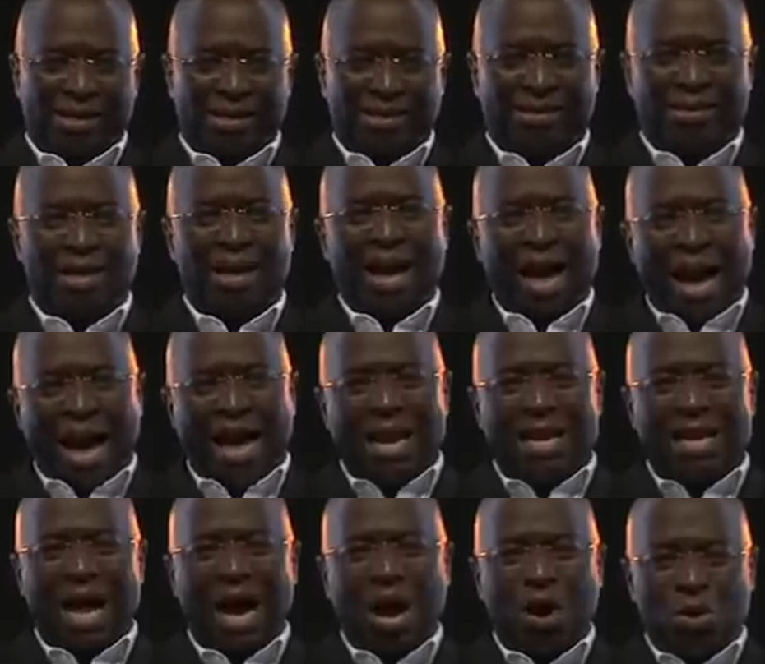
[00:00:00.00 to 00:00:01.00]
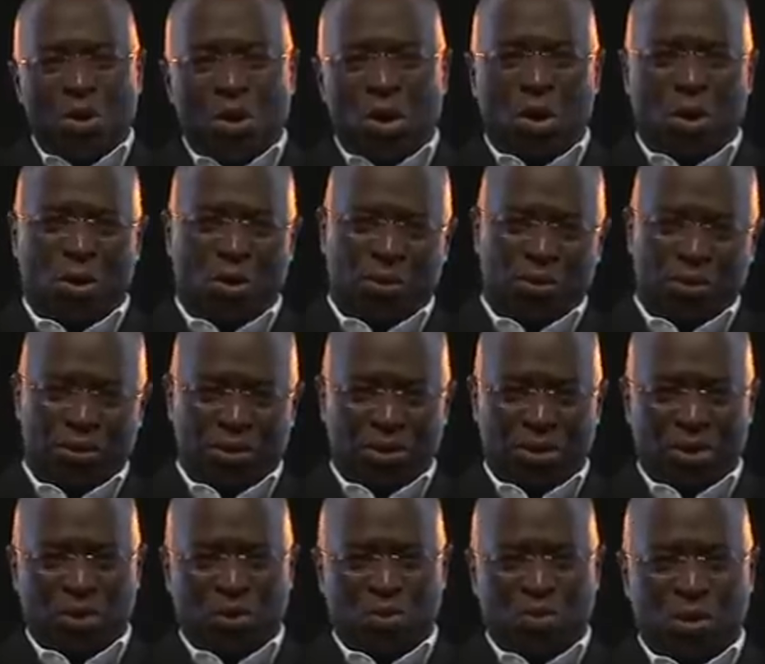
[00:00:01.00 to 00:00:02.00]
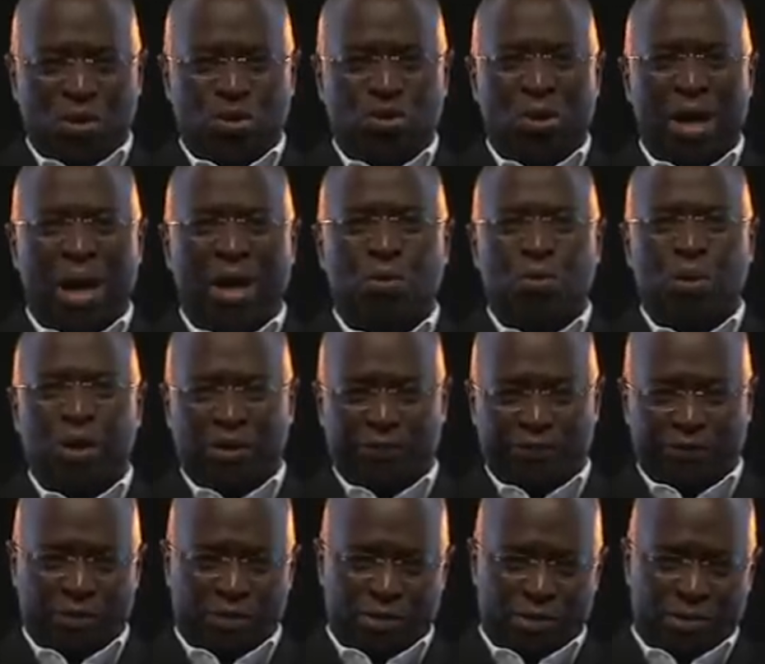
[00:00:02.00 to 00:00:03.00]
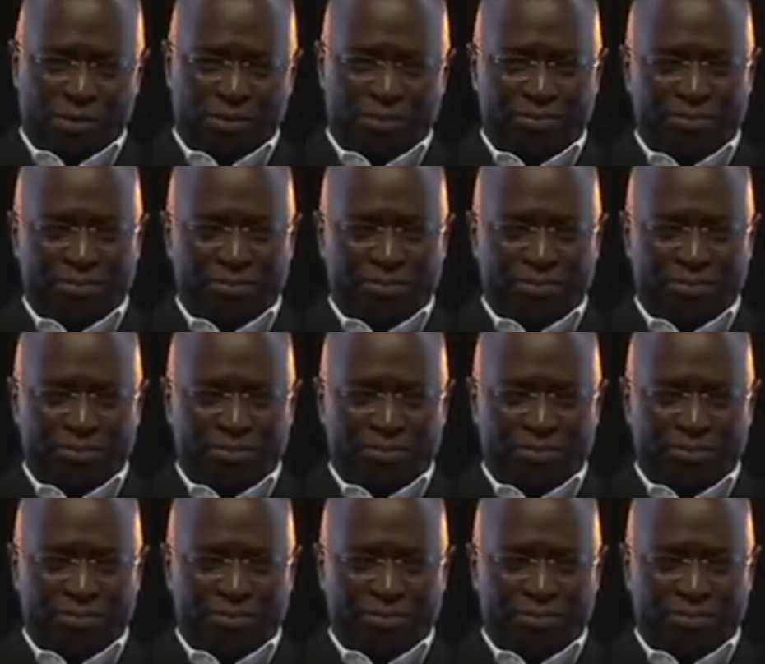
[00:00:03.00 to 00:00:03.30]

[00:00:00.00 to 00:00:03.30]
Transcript: he said, and now, Lord, what do I wait for?